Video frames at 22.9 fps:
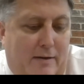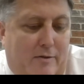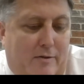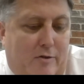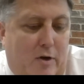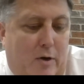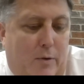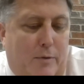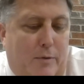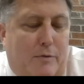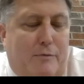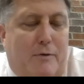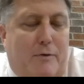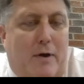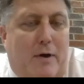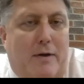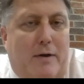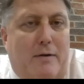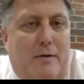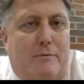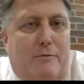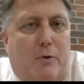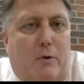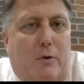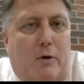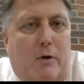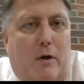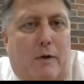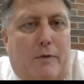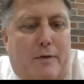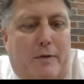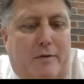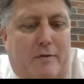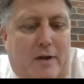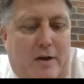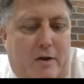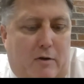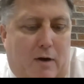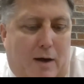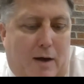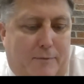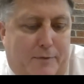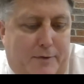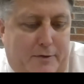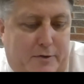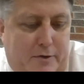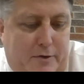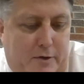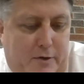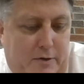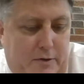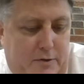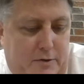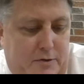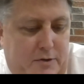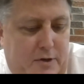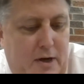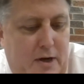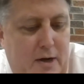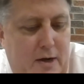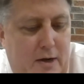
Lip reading: And so it was fun for all the senior officers